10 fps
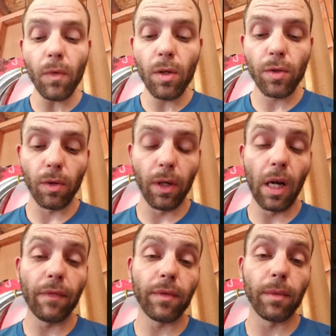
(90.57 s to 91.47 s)
so right
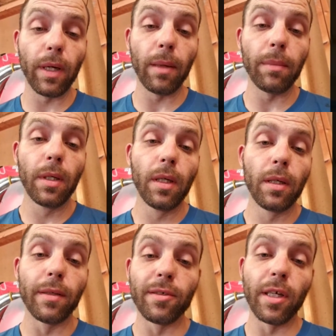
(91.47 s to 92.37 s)
off the rip,
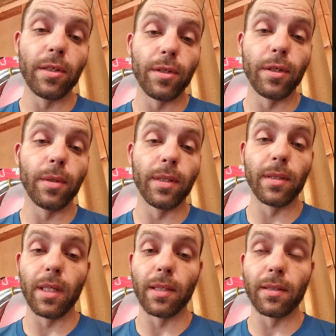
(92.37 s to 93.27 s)
the Gen 2 is
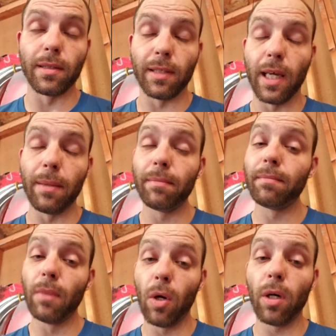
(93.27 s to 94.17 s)
it's the same
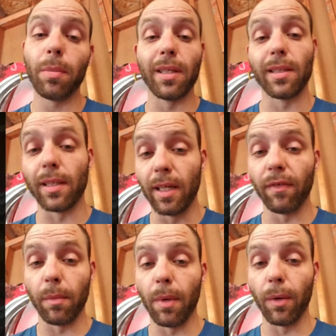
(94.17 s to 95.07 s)
motor, but it's a
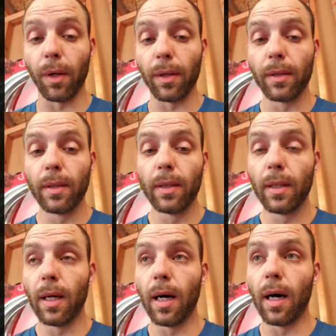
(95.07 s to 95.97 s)
different motor.
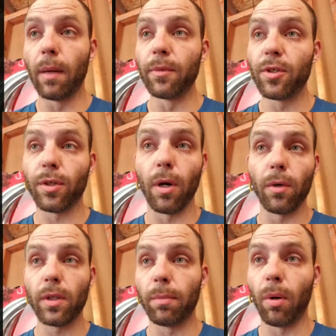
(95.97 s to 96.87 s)
Um, the
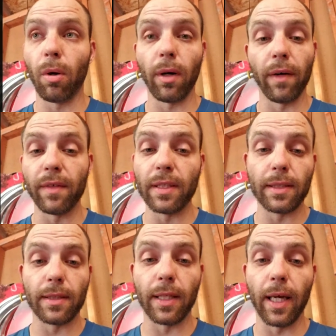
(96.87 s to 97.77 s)
stroke, the bore, everything's the
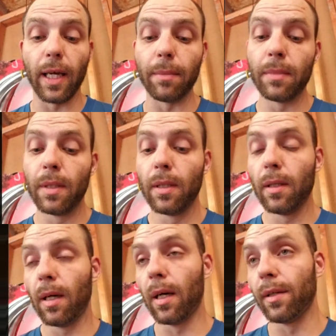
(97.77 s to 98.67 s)
same.
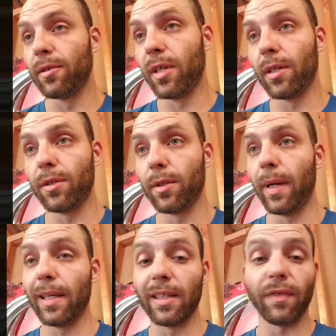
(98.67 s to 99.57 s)
Uh, the Gen 2
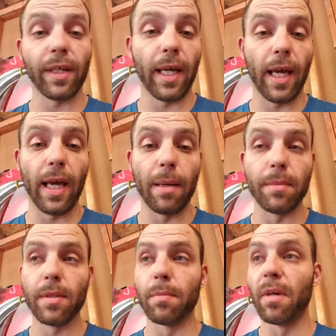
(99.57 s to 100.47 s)
had different
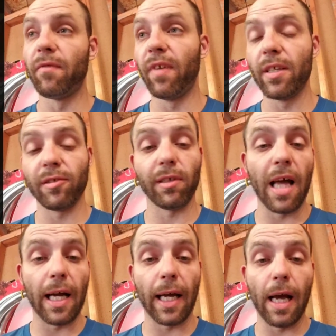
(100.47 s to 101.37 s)
cams, mid-phaser
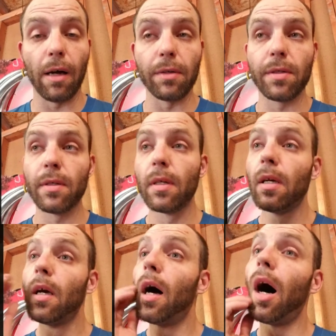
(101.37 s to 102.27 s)
lockouts,
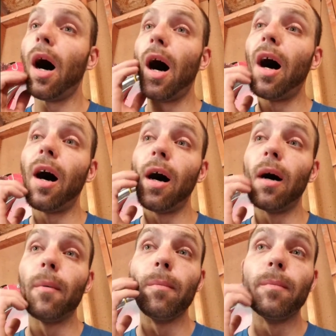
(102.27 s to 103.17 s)

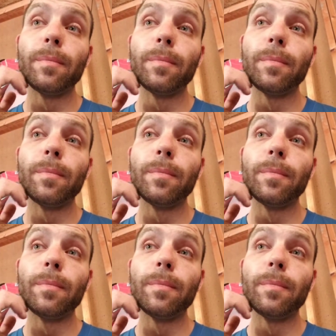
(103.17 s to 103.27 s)
um,